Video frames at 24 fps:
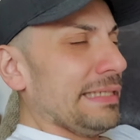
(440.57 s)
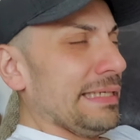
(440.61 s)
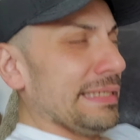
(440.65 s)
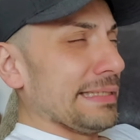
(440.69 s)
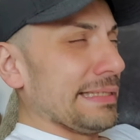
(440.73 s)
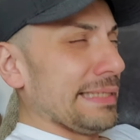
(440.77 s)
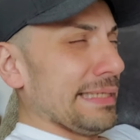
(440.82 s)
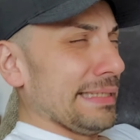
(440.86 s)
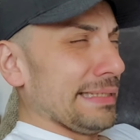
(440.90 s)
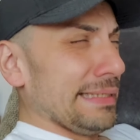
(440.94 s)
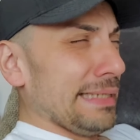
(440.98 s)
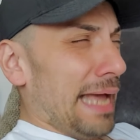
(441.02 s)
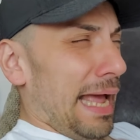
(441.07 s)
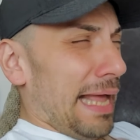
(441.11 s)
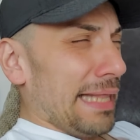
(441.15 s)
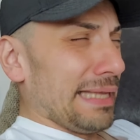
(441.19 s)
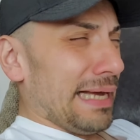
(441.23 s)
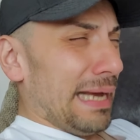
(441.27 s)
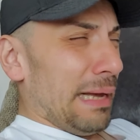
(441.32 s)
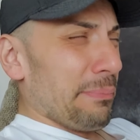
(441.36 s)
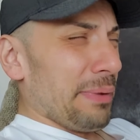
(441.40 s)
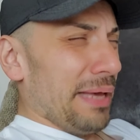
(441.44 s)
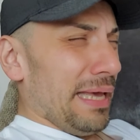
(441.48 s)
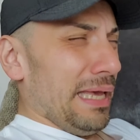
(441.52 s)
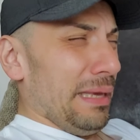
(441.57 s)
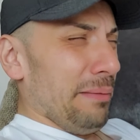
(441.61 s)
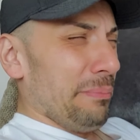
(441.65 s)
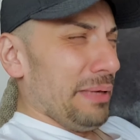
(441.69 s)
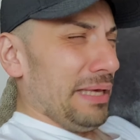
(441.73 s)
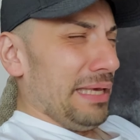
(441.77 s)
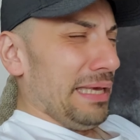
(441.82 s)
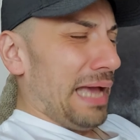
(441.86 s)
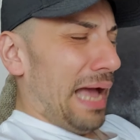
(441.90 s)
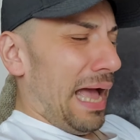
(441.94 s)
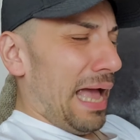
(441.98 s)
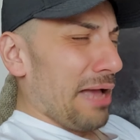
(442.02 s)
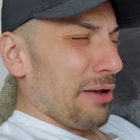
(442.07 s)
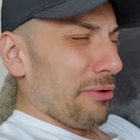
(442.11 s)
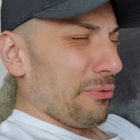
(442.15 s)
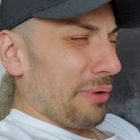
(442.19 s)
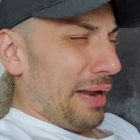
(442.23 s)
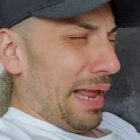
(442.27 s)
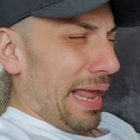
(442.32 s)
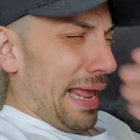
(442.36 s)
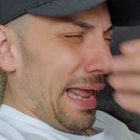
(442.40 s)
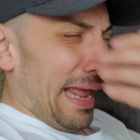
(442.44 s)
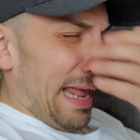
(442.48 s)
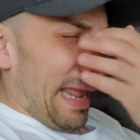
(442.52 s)
is not the baby I
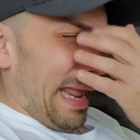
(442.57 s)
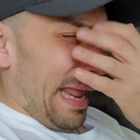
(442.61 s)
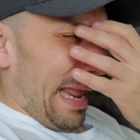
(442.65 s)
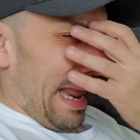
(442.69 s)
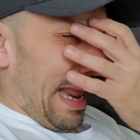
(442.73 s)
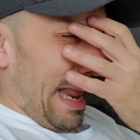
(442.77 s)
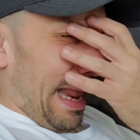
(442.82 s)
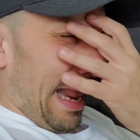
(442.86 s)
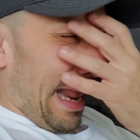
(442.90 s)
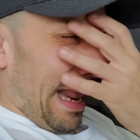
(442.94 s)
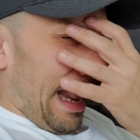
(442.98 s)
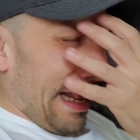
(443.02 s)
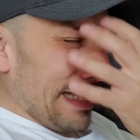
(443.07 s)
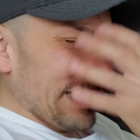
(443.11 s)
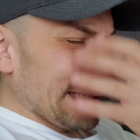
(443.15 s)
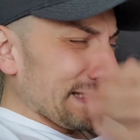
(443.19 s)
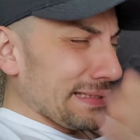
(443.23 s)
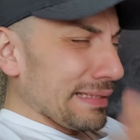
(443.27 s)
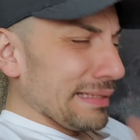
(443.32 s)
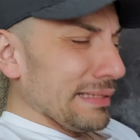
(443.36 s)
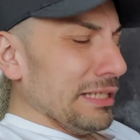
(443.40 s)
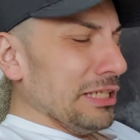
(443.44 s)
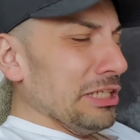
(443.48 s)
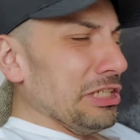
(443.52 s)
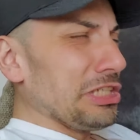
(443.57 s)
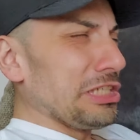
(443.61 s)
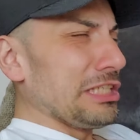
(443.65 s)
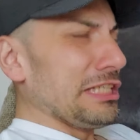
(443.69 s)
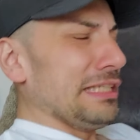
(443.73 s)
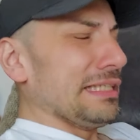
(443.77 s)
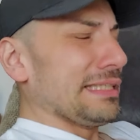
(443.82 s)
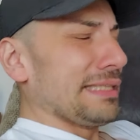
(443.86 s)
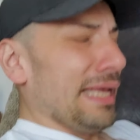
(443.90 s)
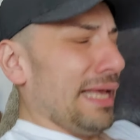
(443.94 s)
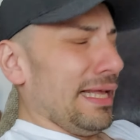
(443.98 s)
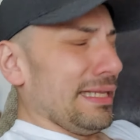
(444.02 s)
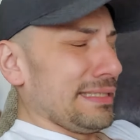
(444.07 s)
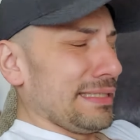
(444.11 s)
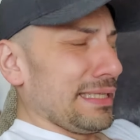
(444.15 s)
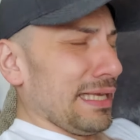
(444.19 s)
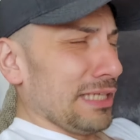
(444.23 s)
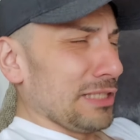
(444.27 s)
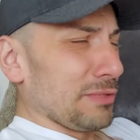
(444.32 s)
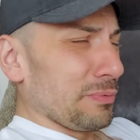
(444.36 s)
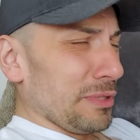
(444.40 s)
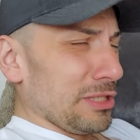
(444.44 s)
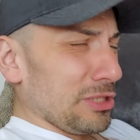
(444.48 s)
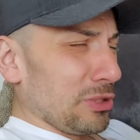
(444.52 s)
raised. She's had
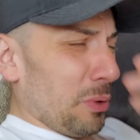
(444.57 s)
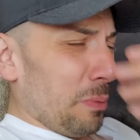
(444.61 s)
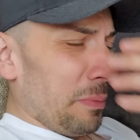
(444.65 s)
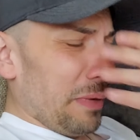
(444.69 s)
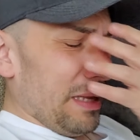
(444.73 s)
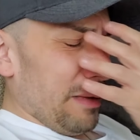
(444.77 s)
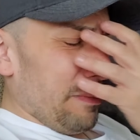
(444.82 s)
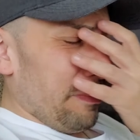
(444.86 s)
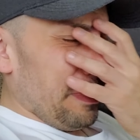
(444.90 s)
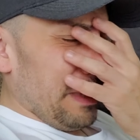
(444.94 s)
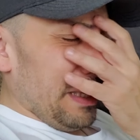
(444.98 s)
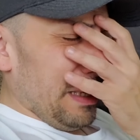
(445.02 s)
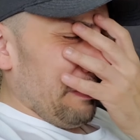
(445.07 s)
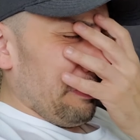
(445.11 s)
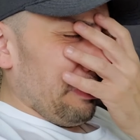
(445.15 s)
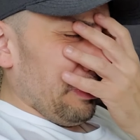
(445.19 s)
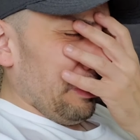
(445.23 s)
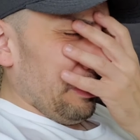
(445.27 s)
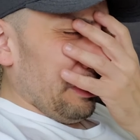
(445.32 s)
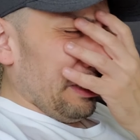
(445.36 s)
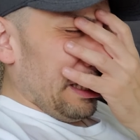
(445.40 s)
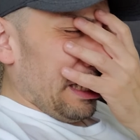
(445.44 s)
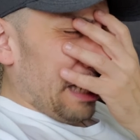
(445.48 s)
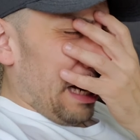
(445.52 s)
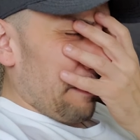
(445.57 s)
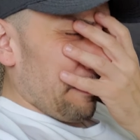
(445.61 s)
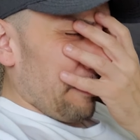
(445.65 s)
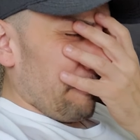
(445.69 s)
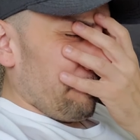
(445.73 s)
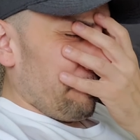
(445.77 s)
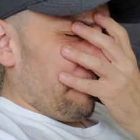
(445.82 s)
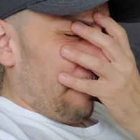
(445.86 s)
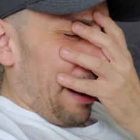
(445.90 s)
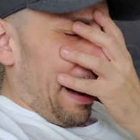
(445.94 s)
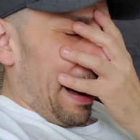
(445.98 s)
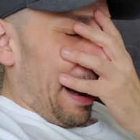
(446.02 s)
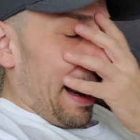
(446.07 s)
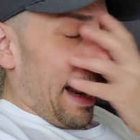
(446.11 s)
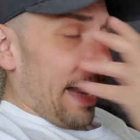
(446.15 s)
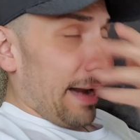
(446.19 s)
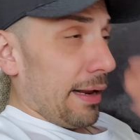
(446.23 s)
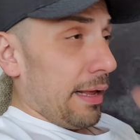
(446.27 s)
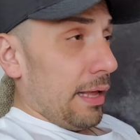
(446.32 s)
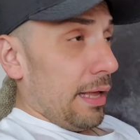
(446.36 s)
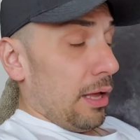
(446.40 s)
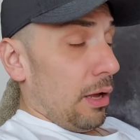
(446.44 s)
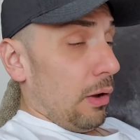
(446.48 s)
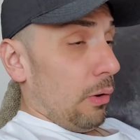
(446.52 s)
sex with so many people and I'm afraid.
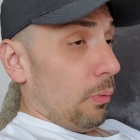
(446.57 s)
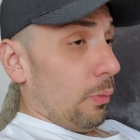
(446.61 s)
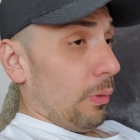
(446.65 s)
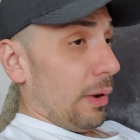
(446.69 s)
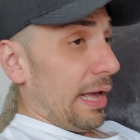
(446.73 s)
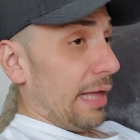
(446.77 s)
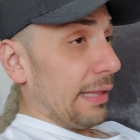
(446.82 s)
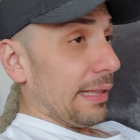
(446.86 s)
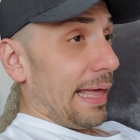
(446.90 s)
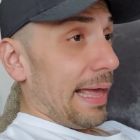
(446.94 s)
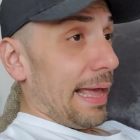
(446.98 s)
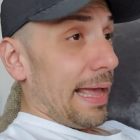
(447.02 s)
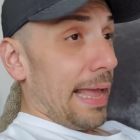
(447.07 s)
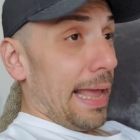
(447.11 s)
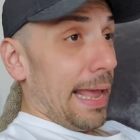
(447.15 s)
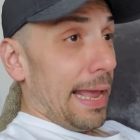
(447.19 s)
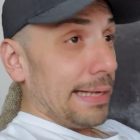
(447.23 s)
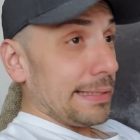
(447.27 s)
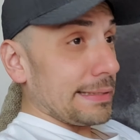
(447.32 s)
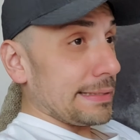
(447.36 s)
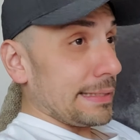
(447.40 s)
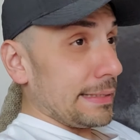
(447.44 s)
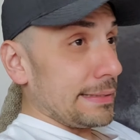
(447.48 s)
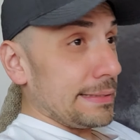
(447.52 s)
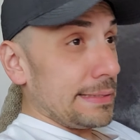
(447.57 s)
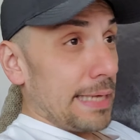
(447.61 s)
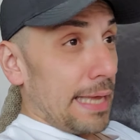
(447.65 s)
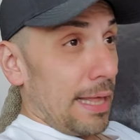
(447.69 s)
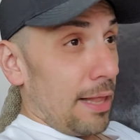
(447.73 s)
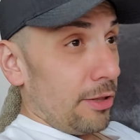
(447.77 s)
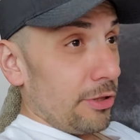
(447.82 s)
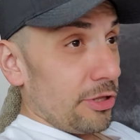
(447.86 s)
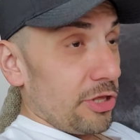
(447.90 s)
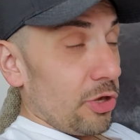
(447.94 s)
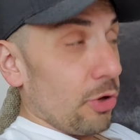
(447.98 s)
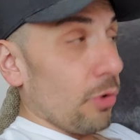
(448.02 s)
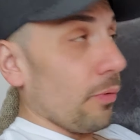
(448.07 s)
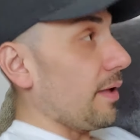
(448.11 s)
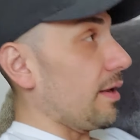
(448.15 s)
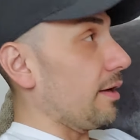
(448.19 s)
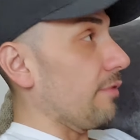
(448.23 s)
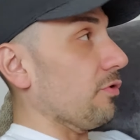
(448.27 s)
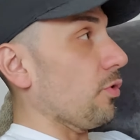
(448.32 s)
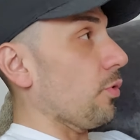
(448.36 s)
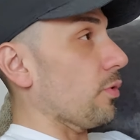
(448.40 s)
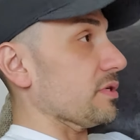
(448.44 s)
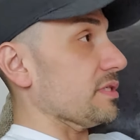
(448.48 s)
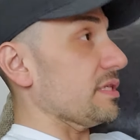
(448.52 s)
Well, I hate to tell you, and
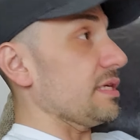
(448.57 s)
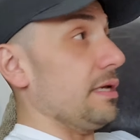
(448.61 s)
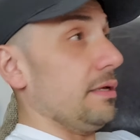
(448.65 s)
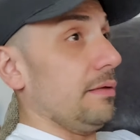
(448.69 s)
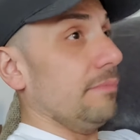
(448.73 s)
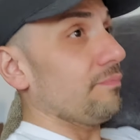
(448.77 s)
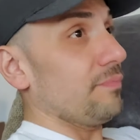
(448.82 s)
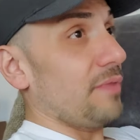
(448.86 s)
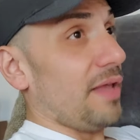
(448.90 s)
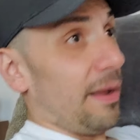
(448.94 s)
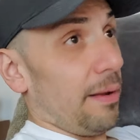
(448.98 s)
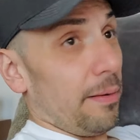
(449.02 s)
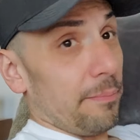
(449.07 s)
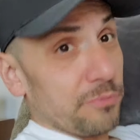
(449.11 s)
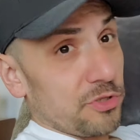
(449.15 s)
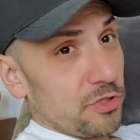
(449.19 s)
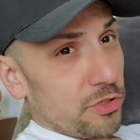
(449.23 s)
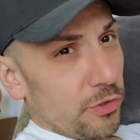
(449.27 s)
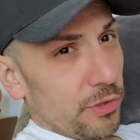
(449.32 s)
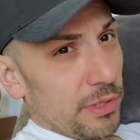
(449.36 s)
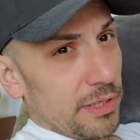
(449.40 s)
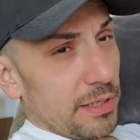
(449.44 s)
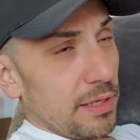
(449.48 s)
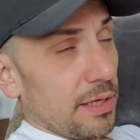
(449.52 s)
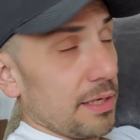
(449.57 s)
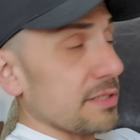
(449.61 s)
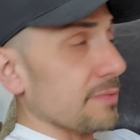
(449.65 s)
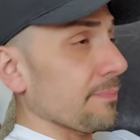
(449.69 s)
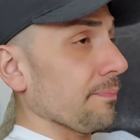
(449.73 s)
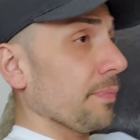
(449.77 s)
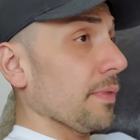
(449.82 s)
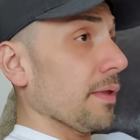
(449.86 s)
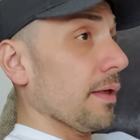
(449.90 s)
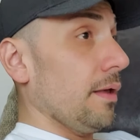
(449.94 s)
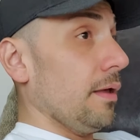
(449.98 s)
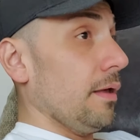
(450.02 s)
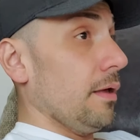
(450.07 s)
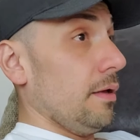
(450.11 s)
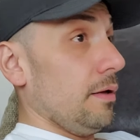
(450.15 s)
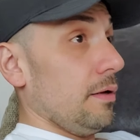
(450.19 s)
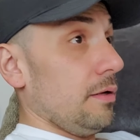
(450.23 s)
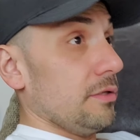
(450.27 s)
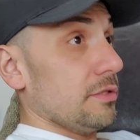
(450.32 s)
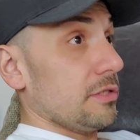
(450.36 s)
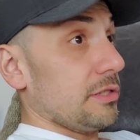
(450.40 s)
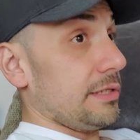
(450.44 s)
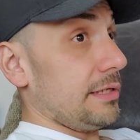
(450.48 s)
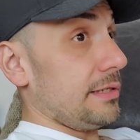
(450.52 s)
of course I'm sure he does.
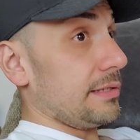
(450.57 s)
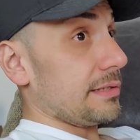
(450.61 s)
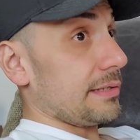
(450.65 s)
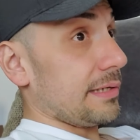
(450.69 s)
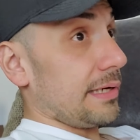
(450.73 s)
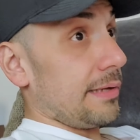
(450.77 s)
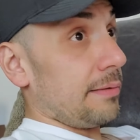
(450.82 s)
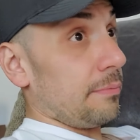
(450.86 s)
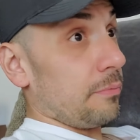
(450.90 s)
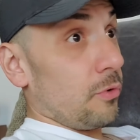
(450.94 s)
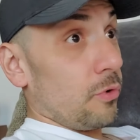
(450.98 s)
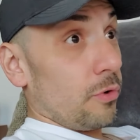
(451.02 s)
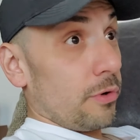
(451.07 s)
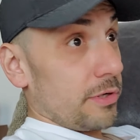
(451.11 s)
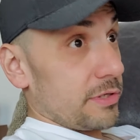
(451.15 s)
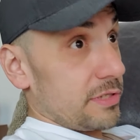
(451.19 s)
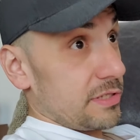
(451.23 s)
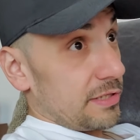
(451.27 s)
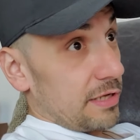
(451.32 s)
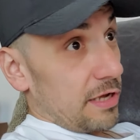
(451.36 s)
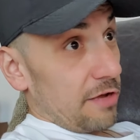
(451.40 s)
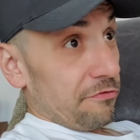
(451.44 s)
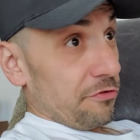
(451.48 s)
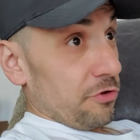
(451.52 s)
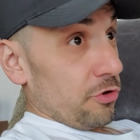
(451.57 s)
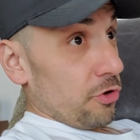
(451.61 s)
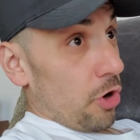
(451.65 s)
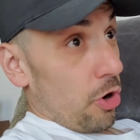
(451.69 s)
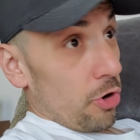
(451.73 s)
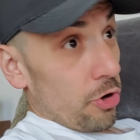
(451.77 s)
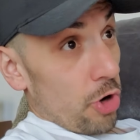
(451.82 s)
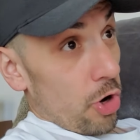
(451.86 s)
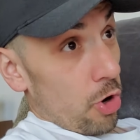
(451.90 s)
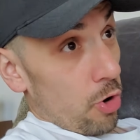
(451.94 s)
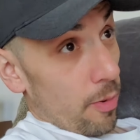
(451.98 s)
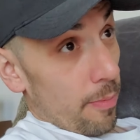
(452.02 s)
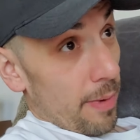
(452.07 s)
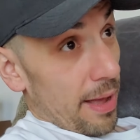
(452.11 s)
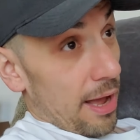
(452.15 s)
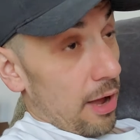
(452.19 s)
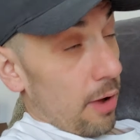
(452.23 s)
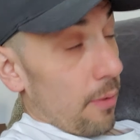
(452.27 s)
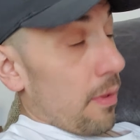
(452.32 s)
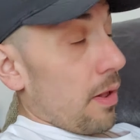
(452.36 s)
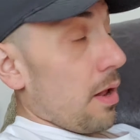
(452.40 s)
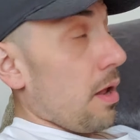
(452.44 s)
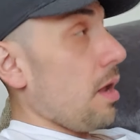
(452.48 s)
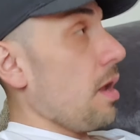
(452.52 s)
She's done more stuff you don't know
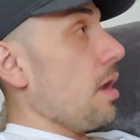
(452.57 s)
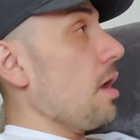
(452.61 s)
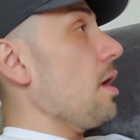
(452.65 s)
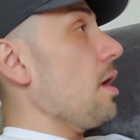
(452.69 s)
about.